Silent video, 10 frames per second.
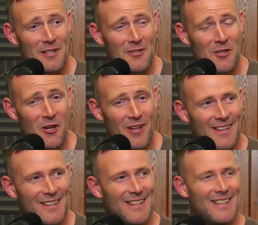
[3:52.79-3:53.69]
the
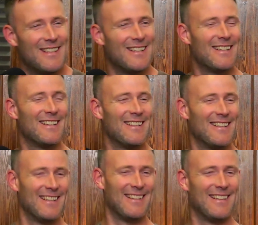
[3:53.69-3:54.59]
other little thing
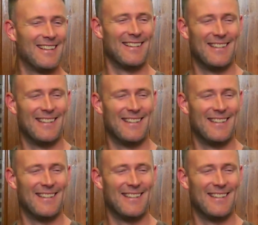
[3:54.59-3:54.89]
is